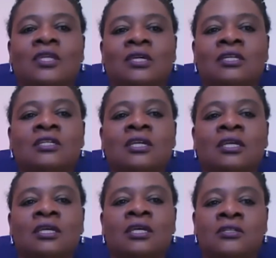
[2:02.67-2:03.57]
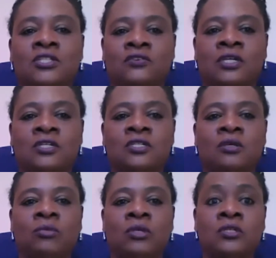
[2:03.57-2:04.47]
I think it illustrates
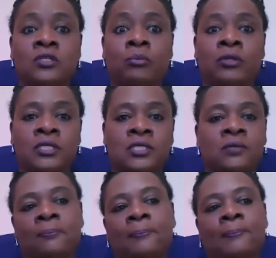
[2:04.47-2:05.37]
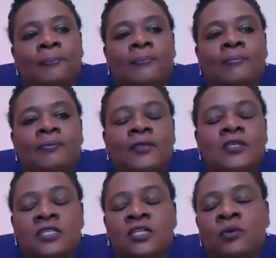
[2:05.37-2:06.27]
municipalism.
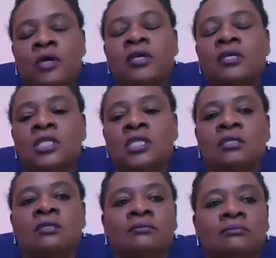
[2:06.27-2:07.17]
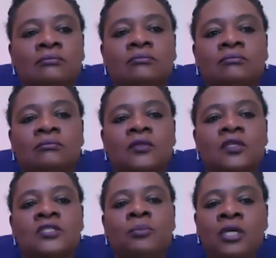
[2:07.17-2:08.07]
So that's what I'm going to do.
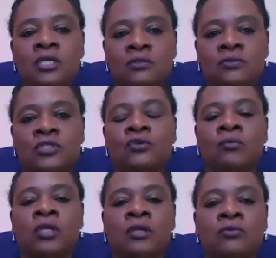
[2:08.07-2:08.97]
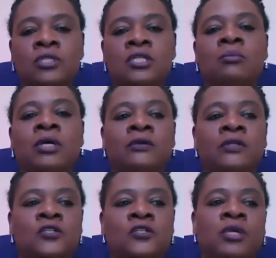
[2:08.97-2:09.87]
It's a personal story rooted in my own
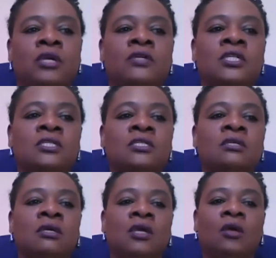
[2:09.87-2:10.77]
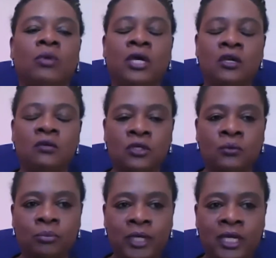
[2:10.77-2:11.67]
experience, but I hope that you will
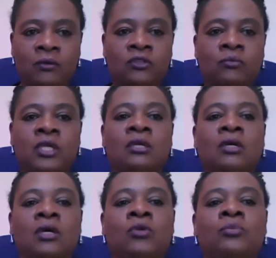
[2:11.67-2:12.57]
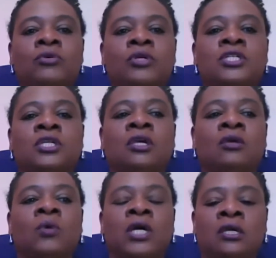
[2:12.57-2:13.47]
bear with me and will appreciate
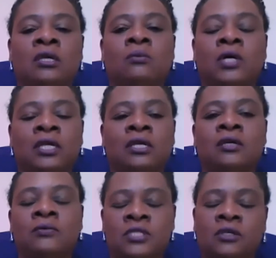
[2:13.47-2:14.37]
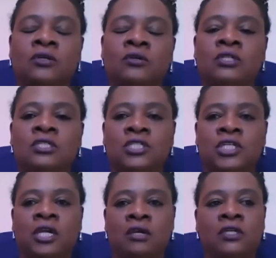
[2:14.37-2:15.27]
why I was encouraged to
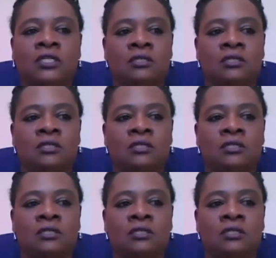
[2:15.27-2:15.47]
share it.